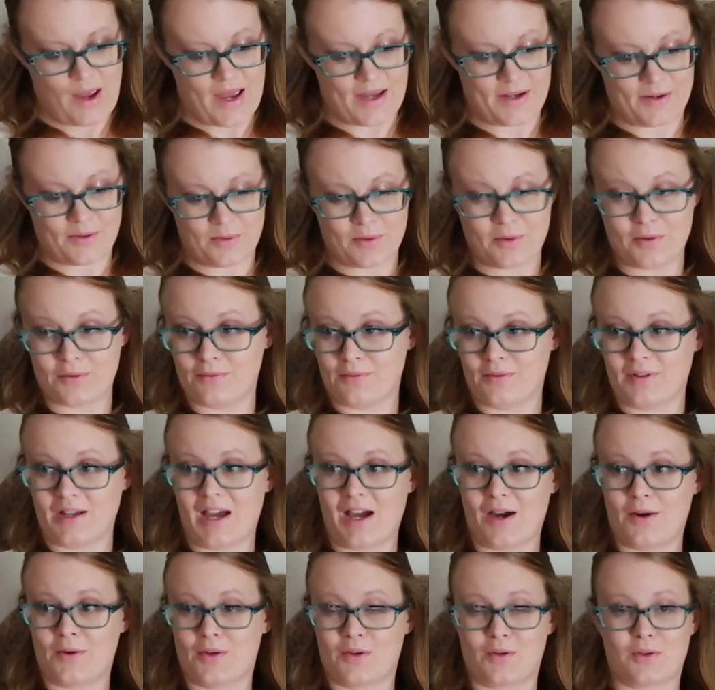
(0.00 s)
I don't know
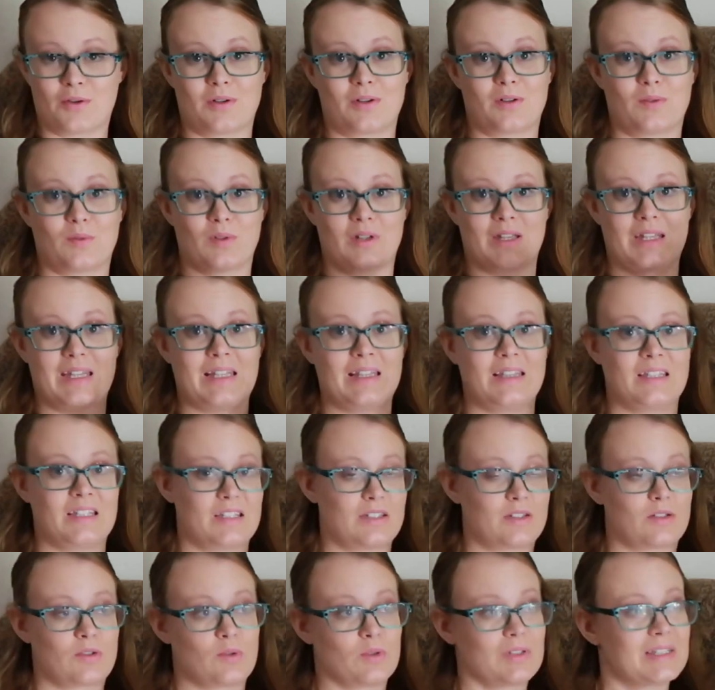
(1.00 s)
how you could end
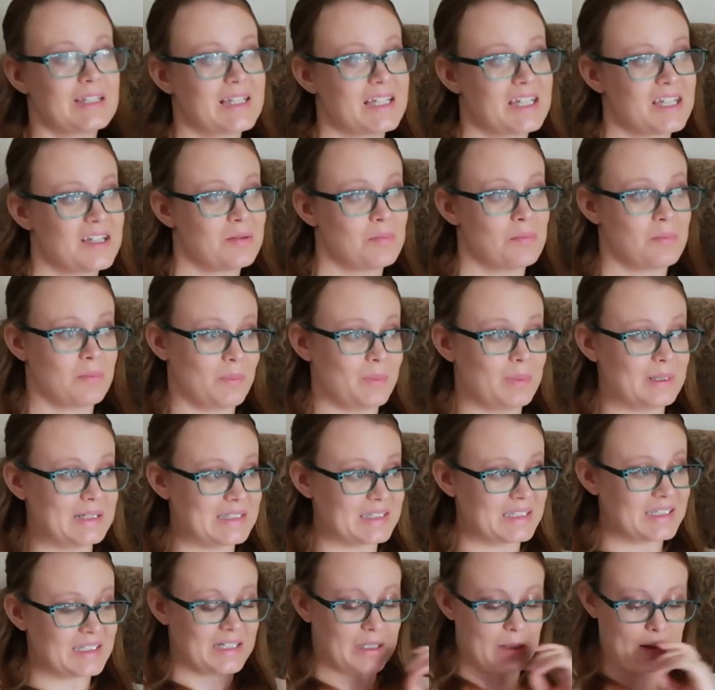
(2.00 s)
this goodly,
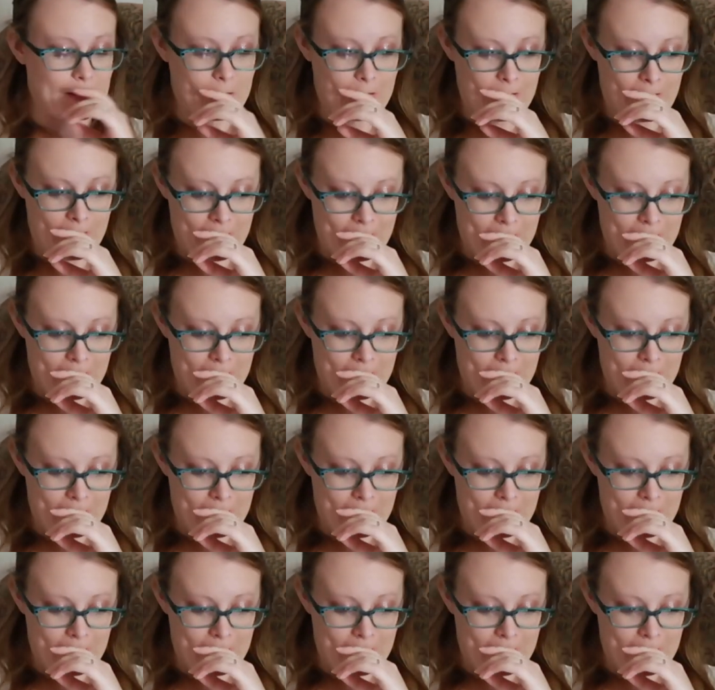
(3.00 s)
but